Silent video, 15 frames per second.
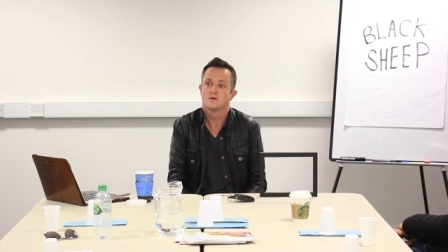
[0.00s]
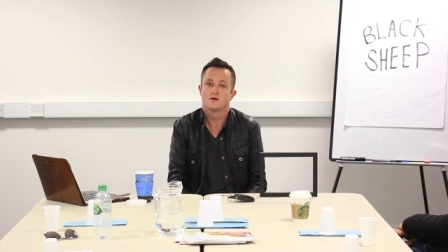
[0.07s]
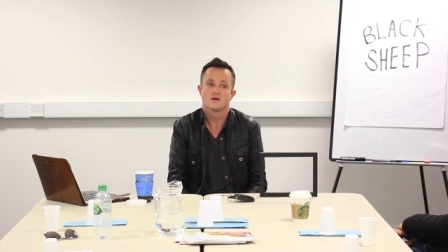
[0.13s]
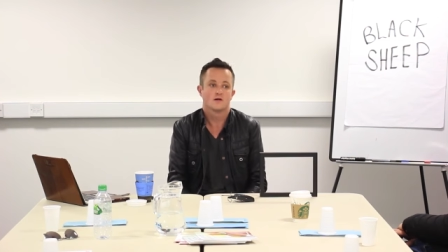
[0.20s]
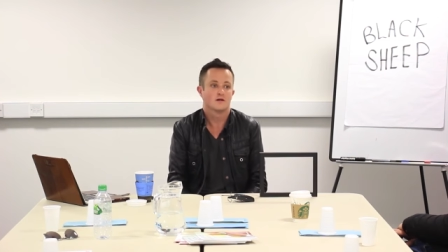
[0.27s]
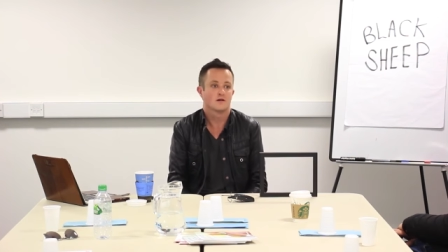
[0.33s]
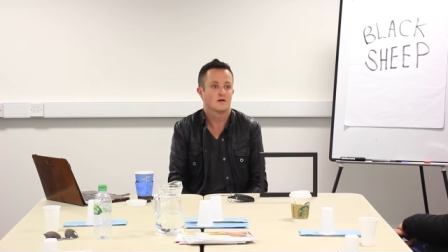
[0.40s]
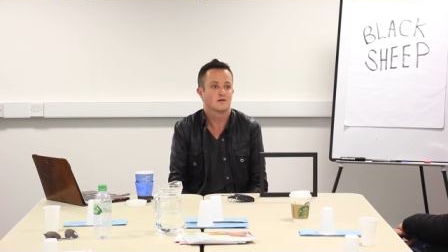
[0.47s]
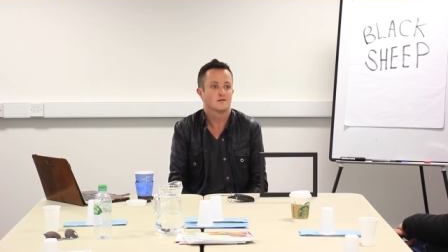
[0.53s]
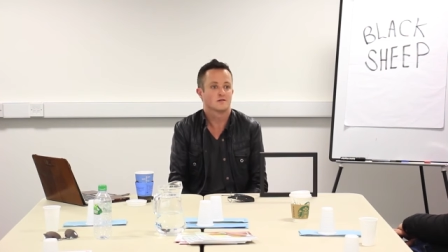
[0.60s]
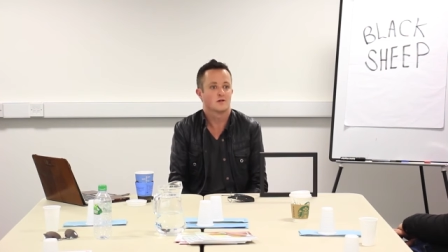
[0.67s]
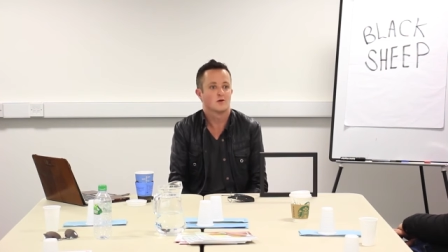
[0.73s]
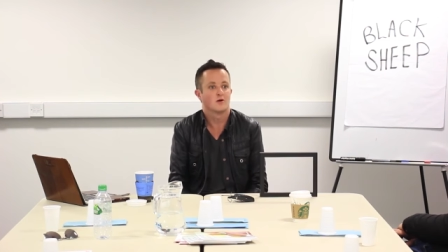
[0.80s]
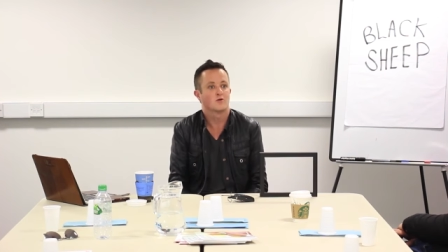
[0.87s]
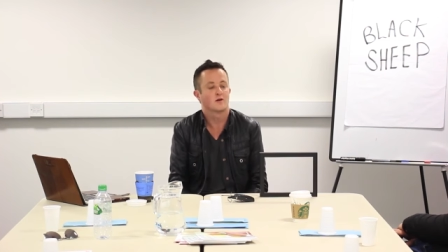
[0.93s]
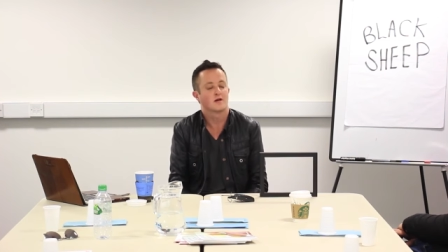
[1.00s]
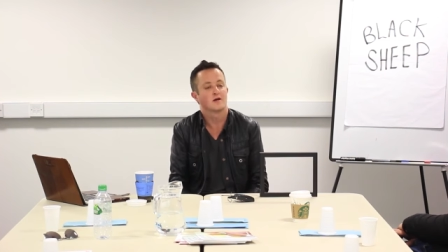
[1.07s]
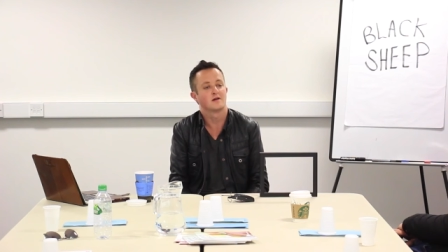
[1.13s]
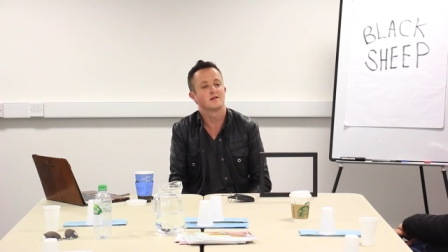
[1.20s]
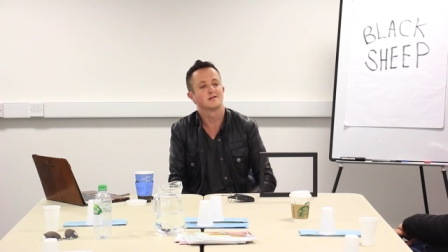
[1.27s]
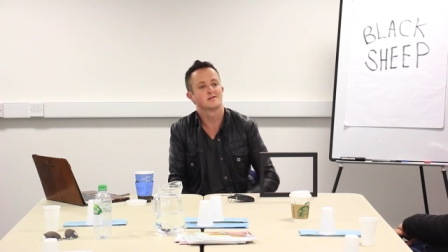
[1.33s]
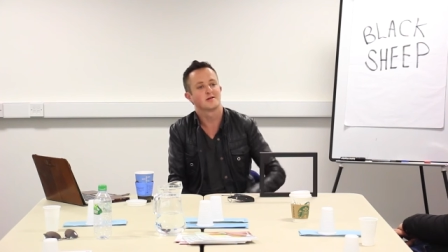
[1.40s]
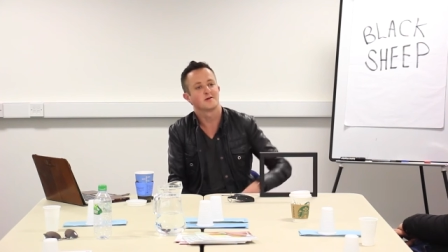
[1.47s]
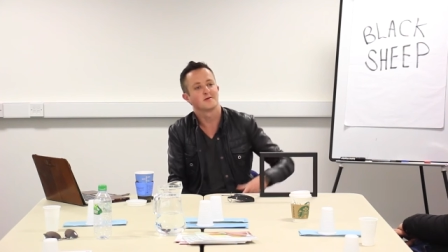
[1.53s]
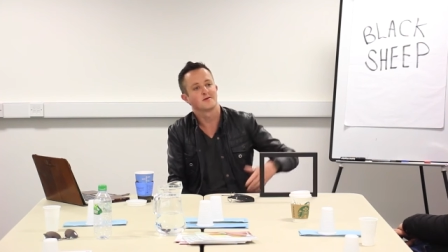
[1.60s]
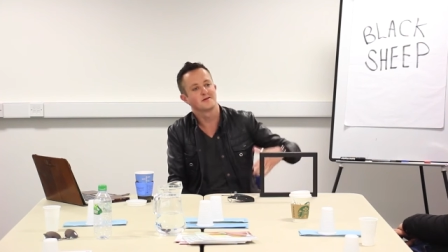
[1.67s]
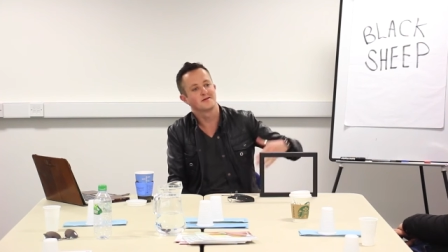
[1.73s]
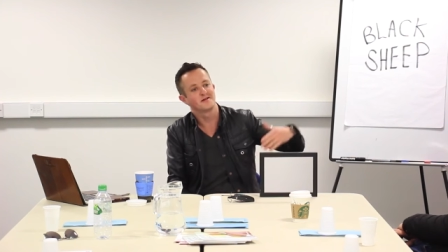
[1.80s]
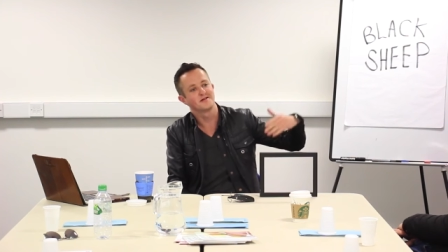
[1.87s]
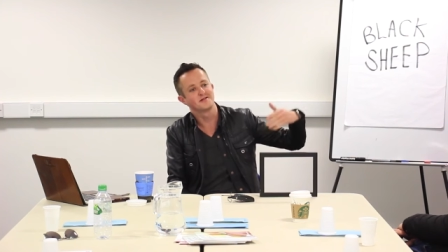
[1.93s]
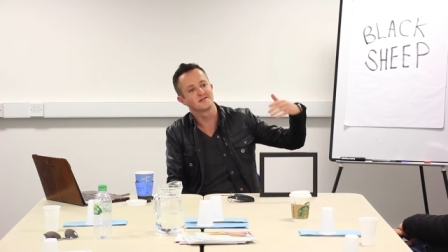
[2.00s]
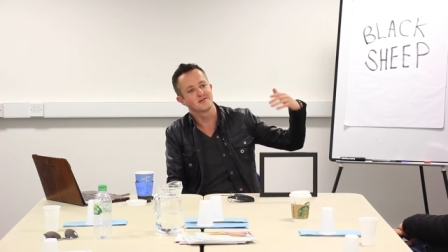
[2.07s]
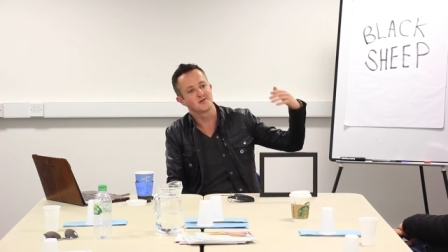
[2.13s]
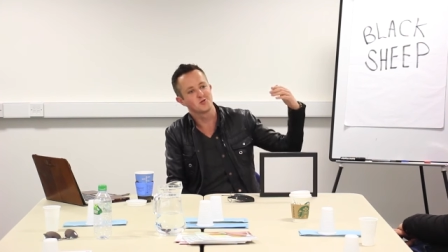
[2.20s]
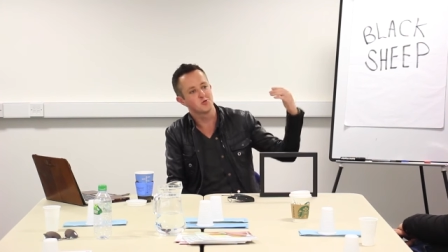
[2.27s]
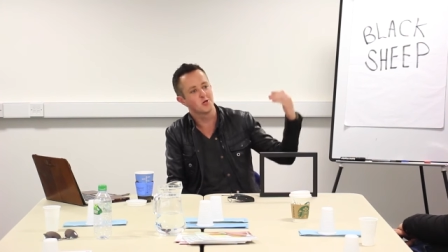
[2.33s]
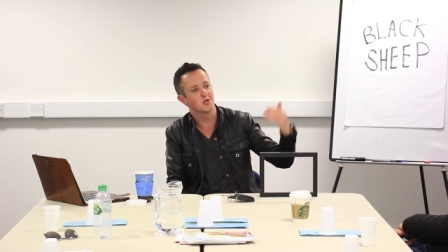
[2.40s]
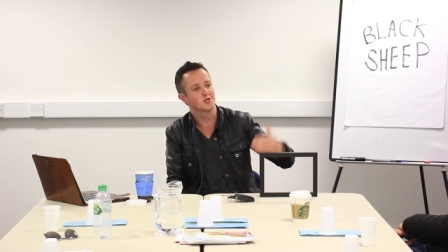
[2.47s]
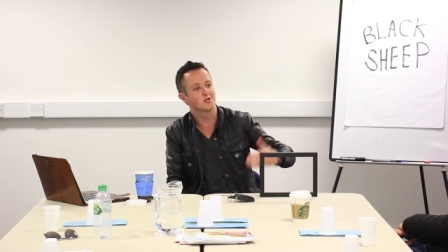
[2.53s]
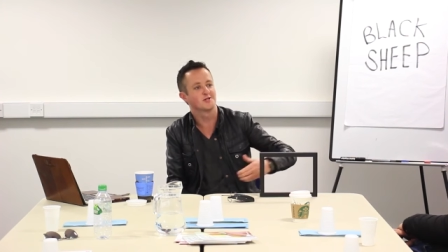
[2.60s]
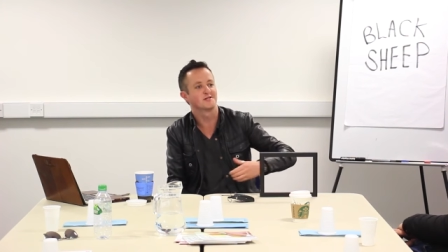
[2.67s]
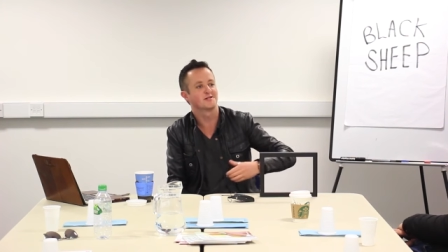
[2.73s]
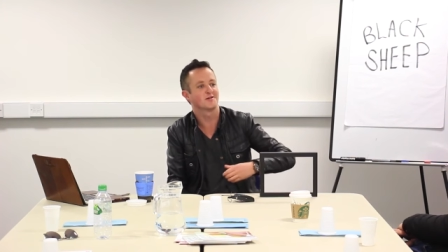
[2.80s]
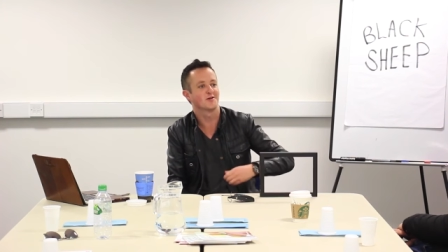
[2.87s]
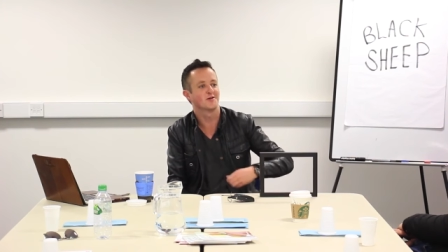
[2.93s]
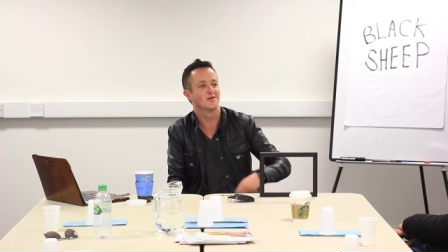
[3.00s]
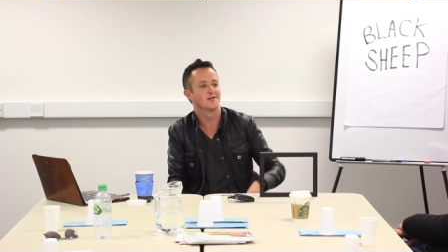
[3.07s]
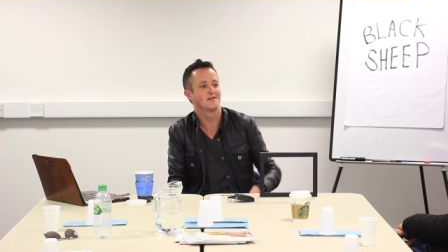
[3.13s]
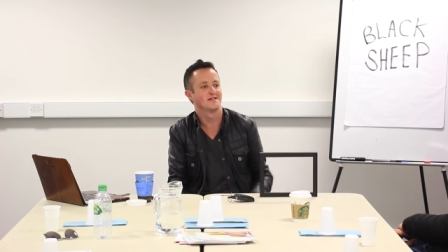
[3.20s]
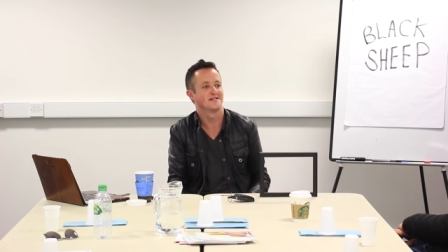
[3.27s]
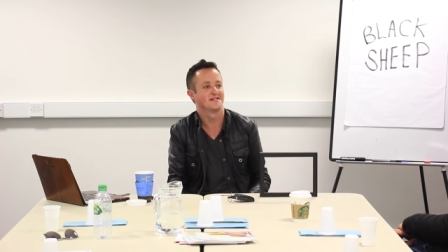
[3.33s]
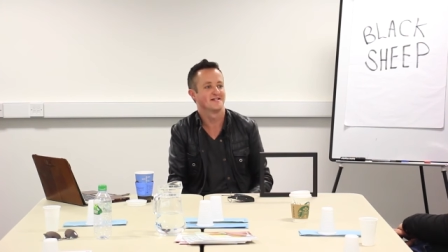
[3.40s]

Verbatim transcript: All right, and guys go, okay, I need to, I need to crush this girl.